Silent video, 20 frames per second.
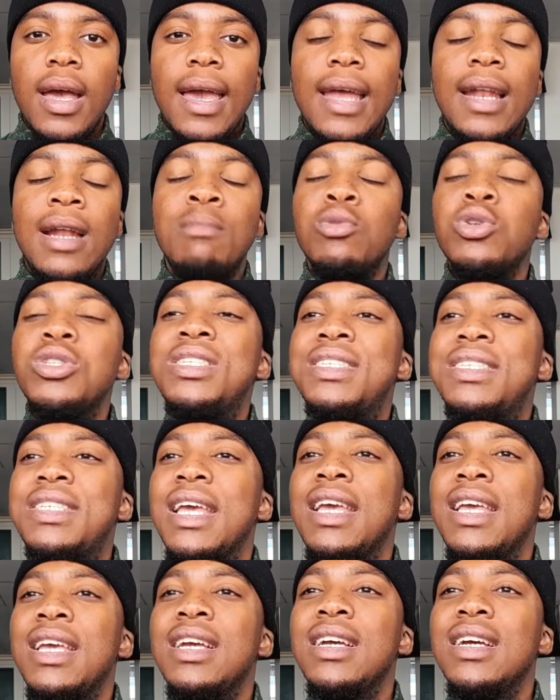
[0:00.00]
And I'm not
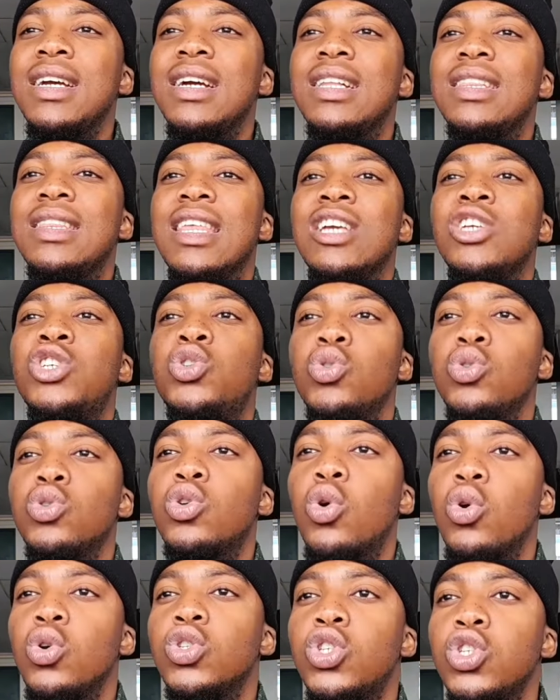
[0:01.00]
saying they should
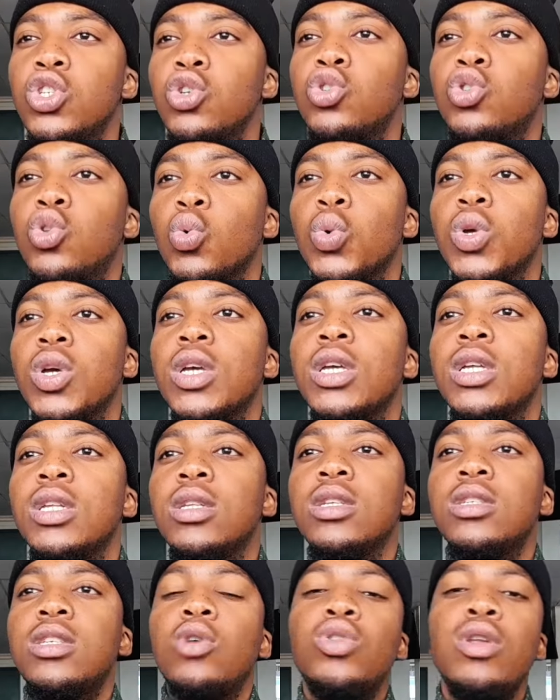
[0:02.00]
continue doing
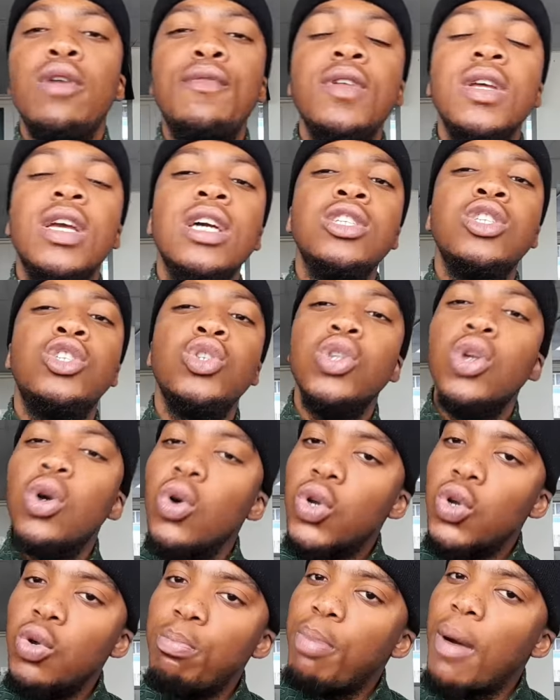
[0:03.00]
it. South Africans should
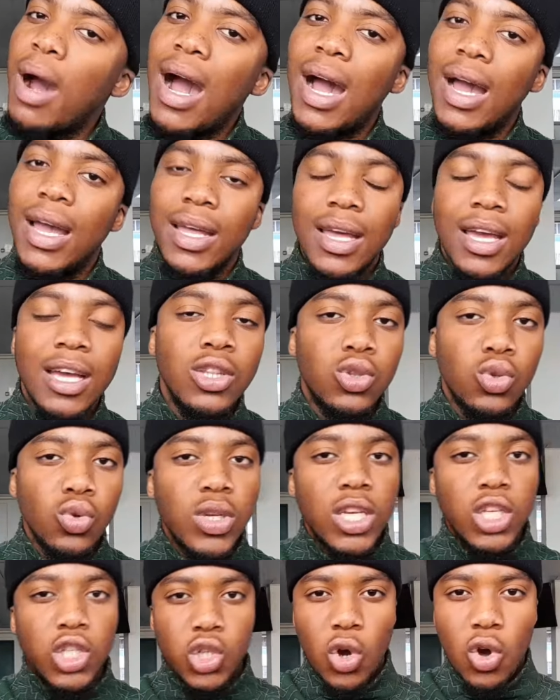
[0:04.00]
occupy and do
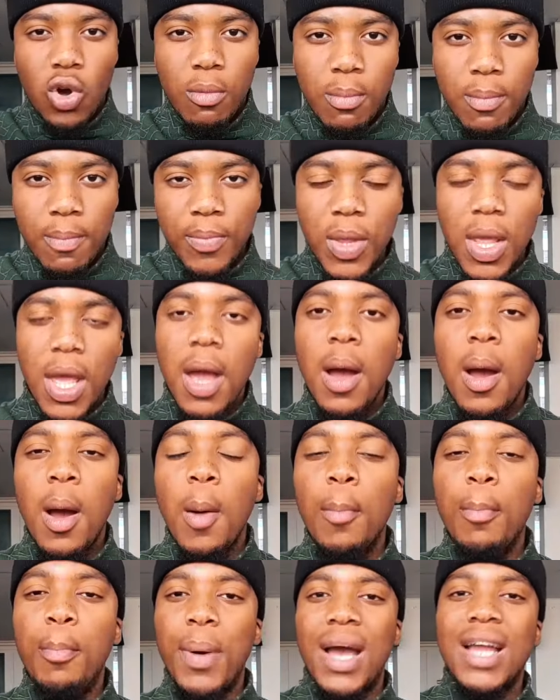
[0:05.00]
their job.
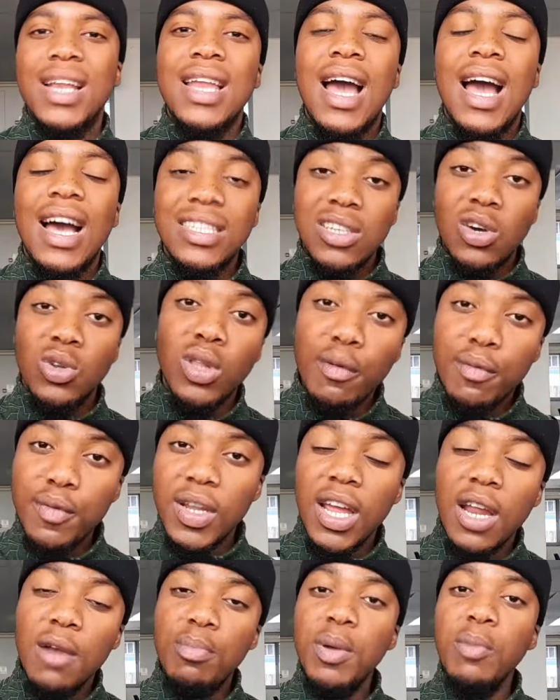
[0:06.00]
But are South
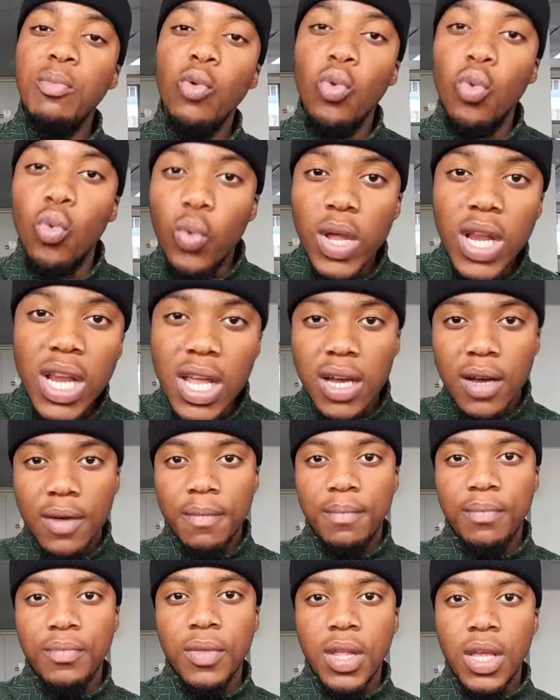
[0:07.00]
African people
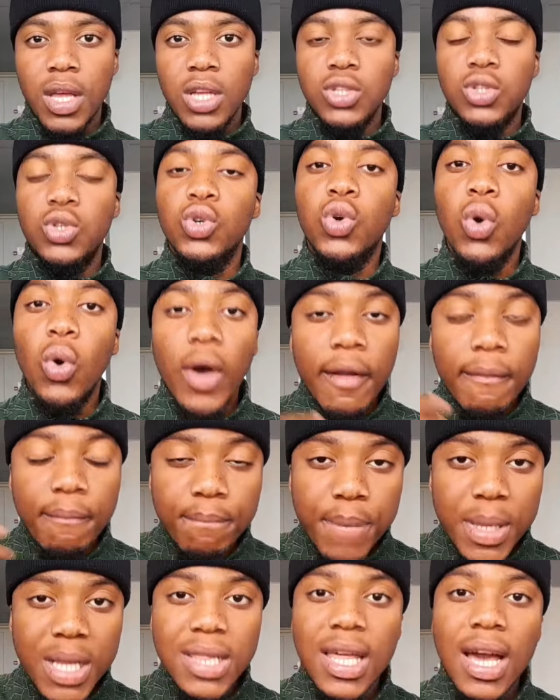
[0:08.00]
willing to go
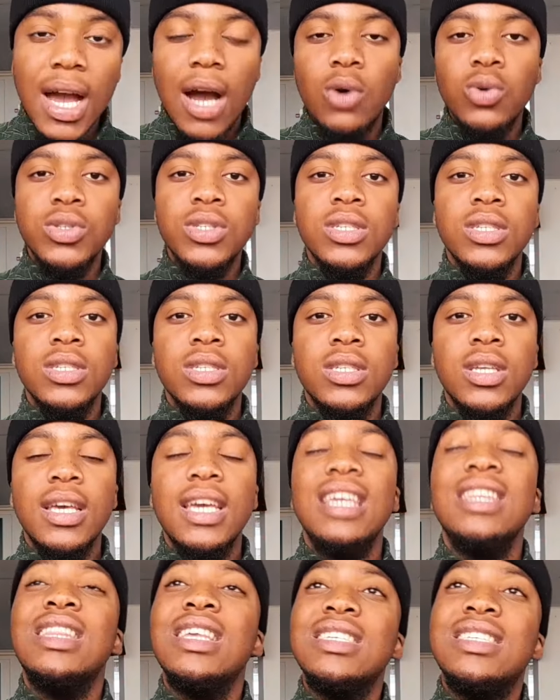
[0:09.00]
and build the houses
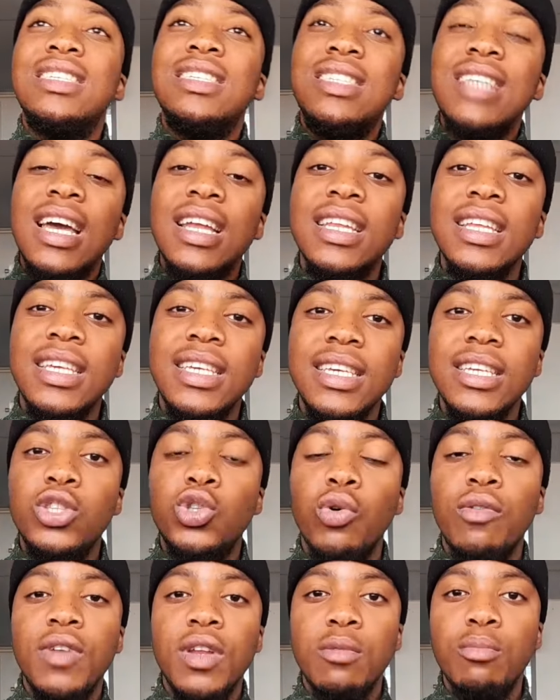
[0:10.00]
in the sunny heat
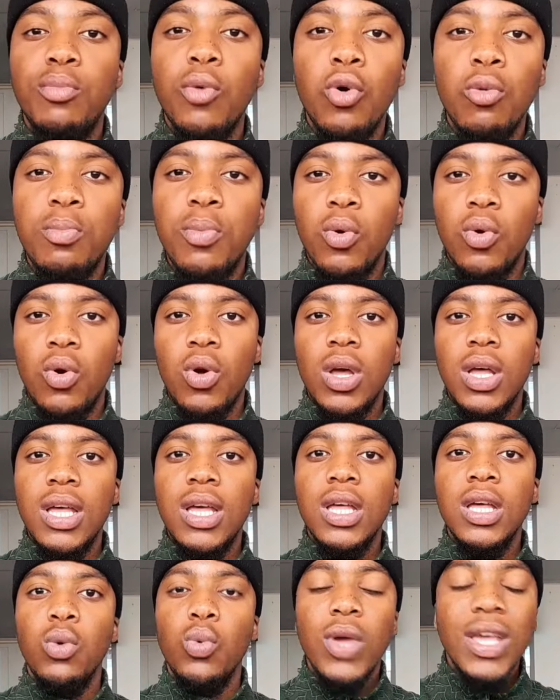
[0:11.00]
of Limpopo,
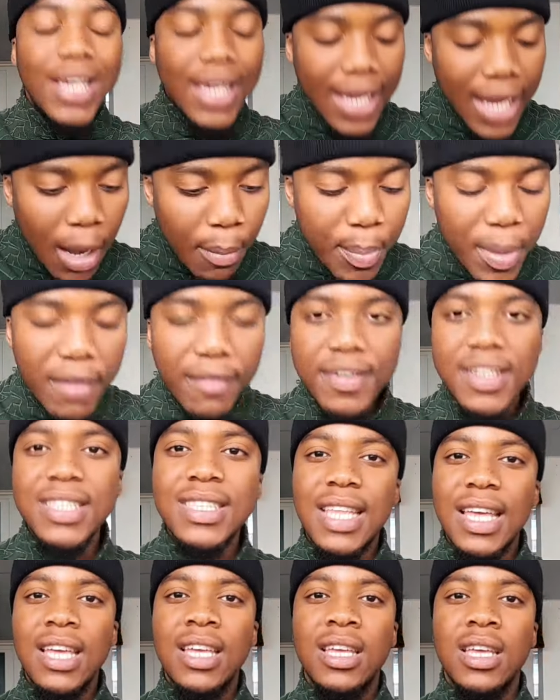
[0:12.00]
waking up every
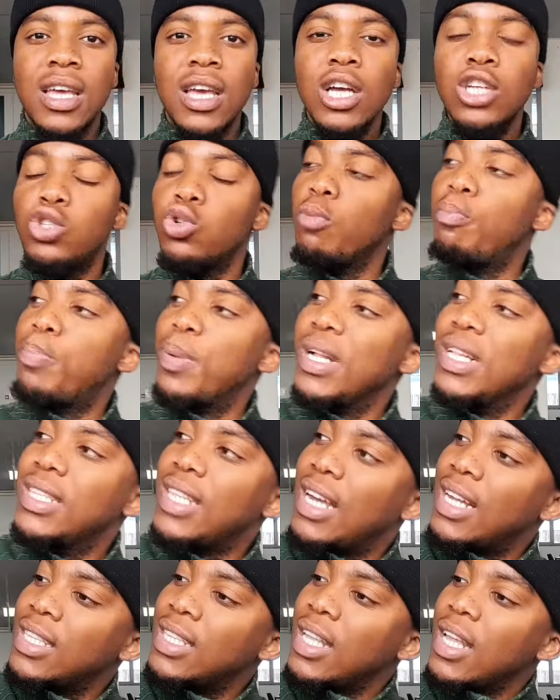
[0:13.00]
day to build
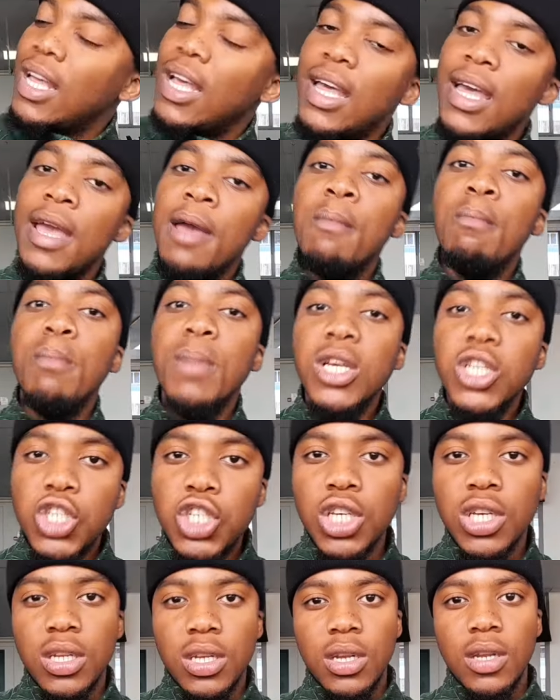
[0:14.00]
that
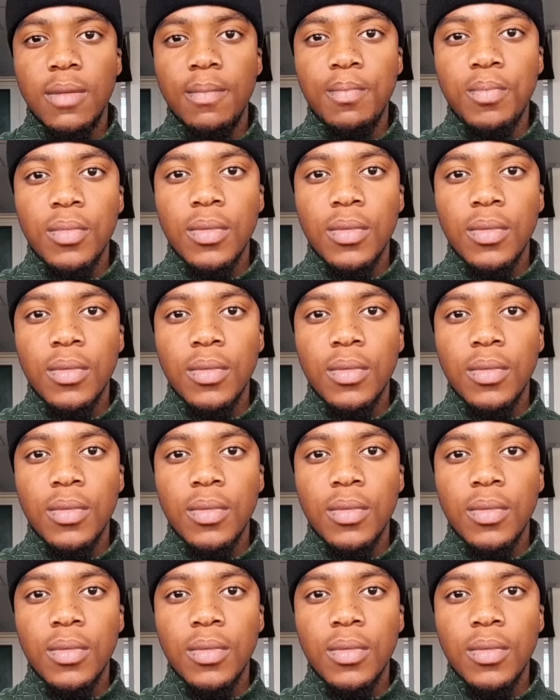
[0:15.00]
mansion